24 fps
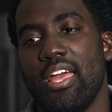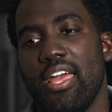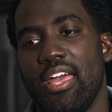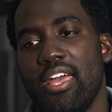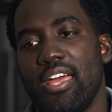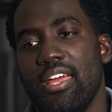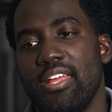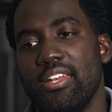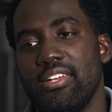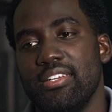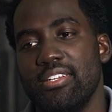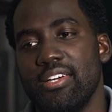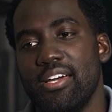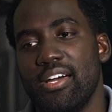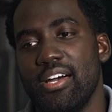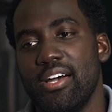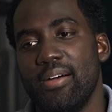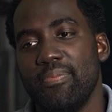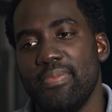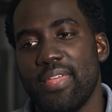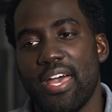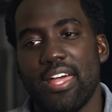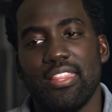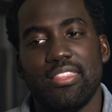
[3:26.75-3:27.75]
And
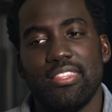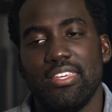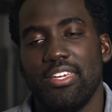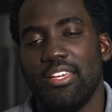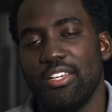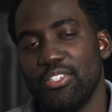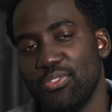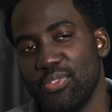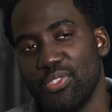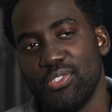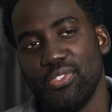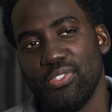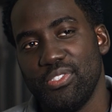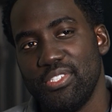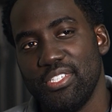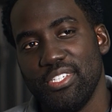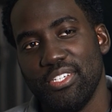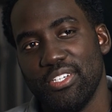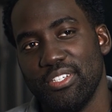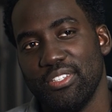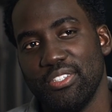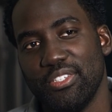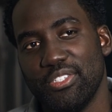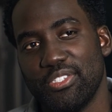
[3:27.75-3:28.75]
that thing is what you
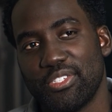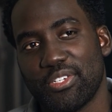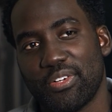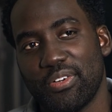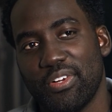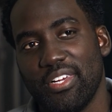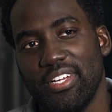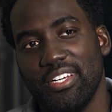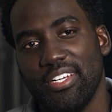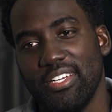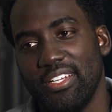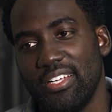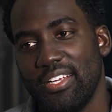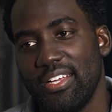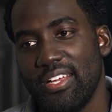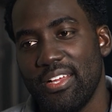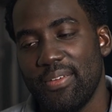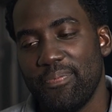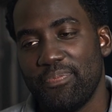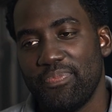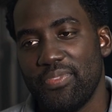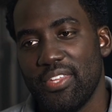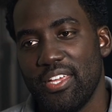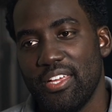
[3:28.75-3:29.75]
see on this screen.
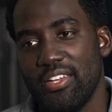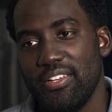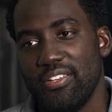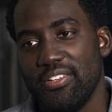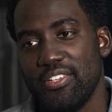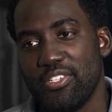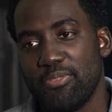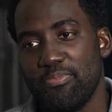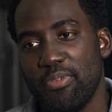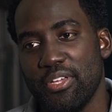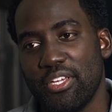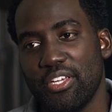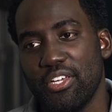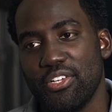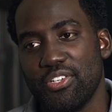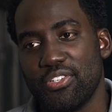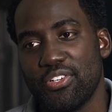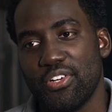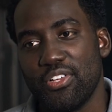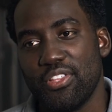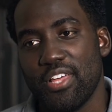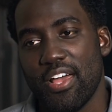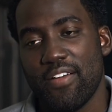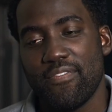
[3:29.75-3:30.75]
And just making
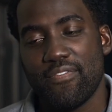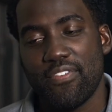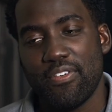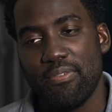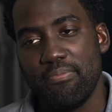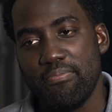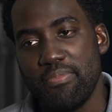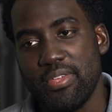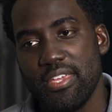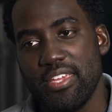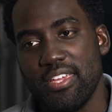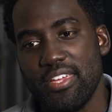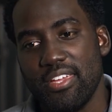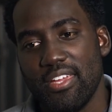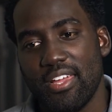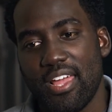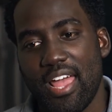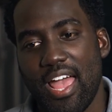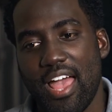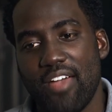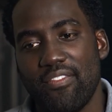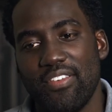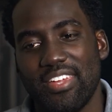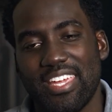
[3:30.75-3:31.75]
sure that for me,
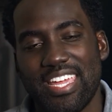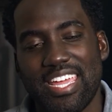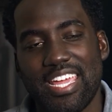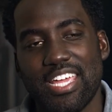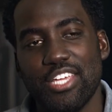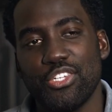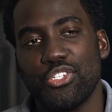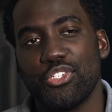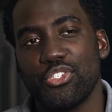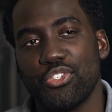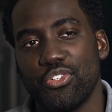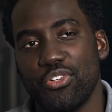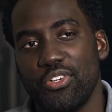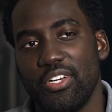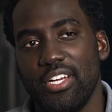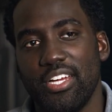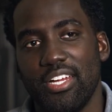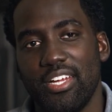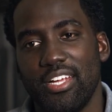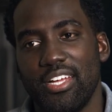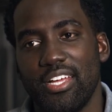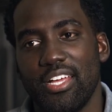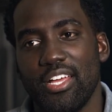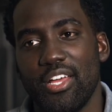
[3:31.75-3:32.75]
having
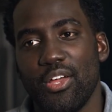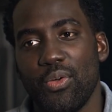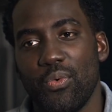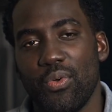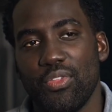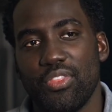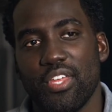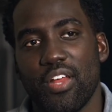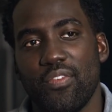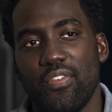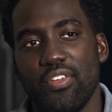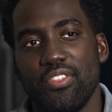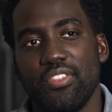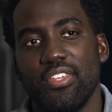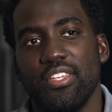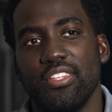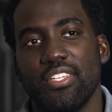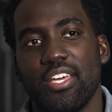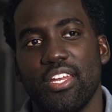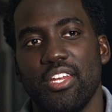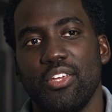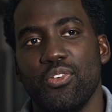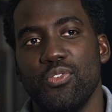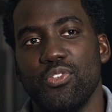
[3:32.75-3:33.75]
history with everything
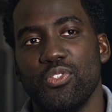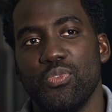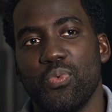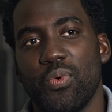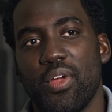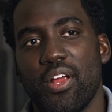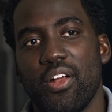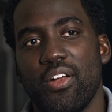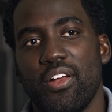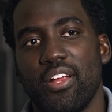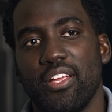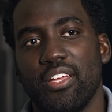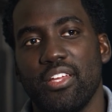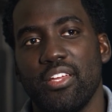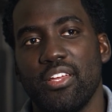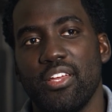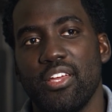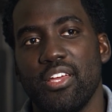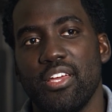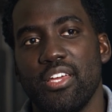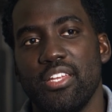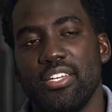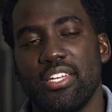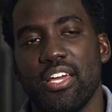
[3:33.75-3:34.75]
that he was wearing,
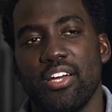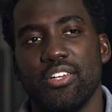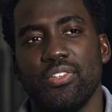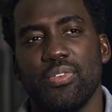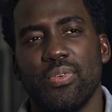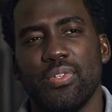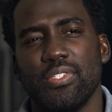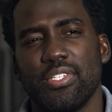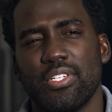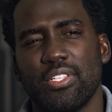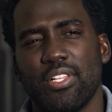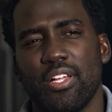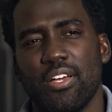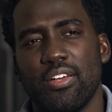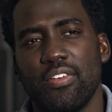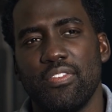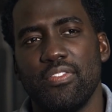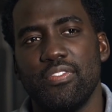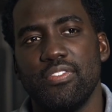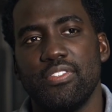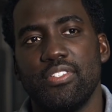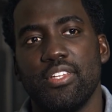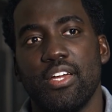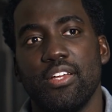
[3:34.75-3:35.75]
down to his
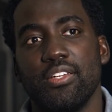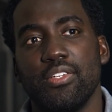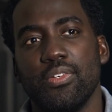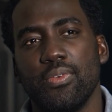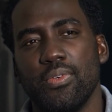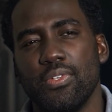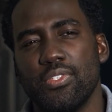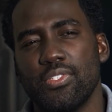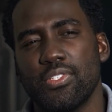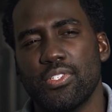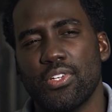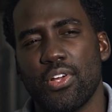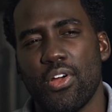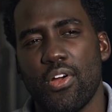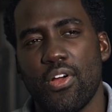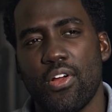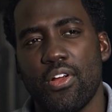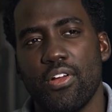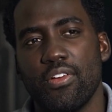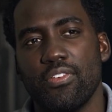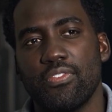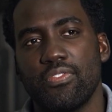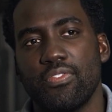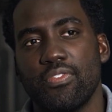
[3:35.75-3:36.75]
gloves, down to his
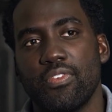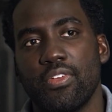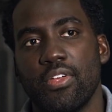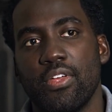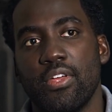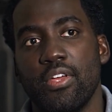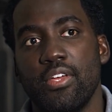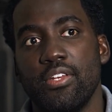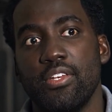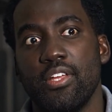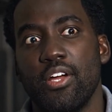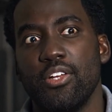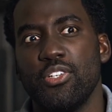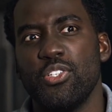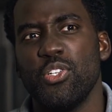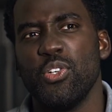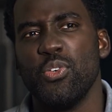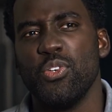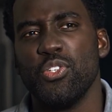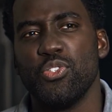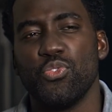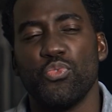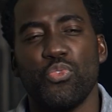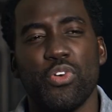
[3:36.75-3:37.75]
scarf, down
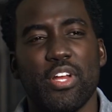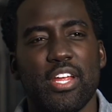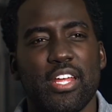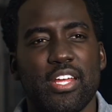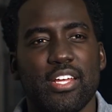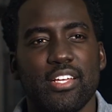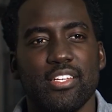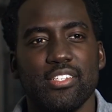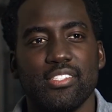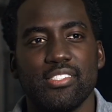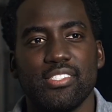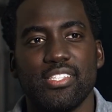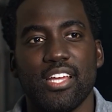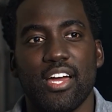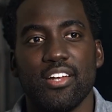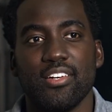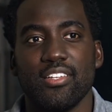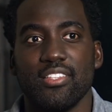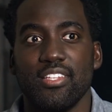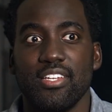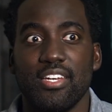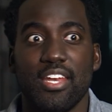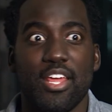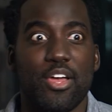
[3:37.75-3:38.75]
to his rings, down
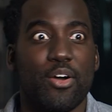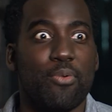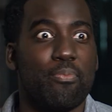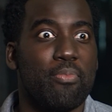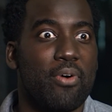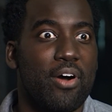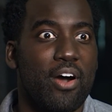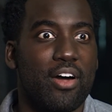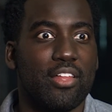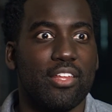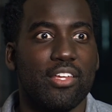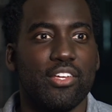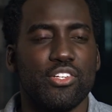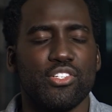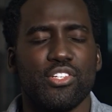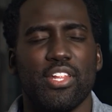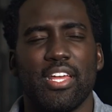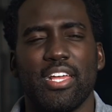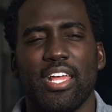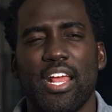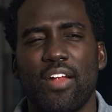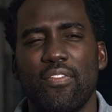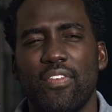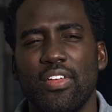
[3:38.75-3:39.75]
to the nail polish,
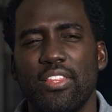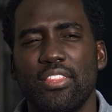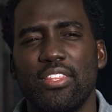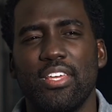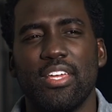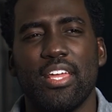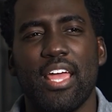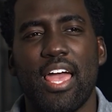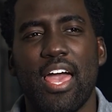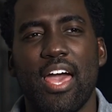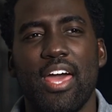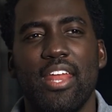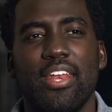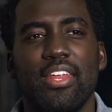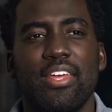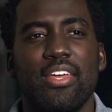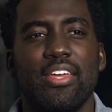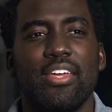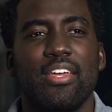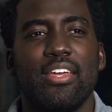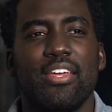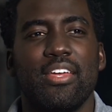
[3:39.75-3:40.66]
like everything had,